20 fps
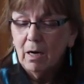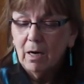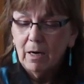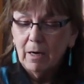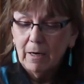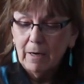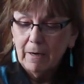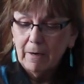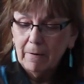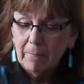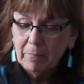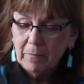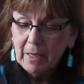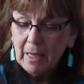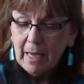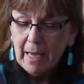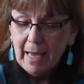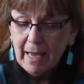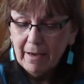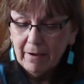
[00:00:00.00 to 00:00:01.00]

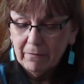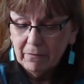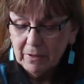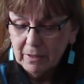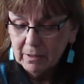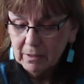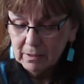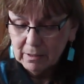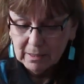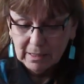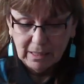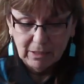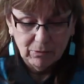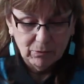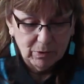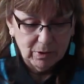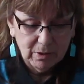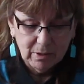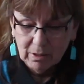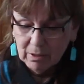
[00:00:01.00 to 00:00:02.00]
having
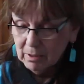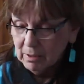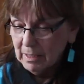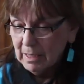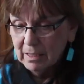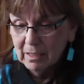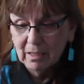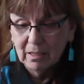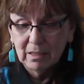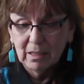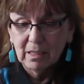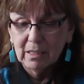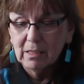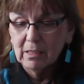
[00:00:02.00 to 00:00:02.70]
anything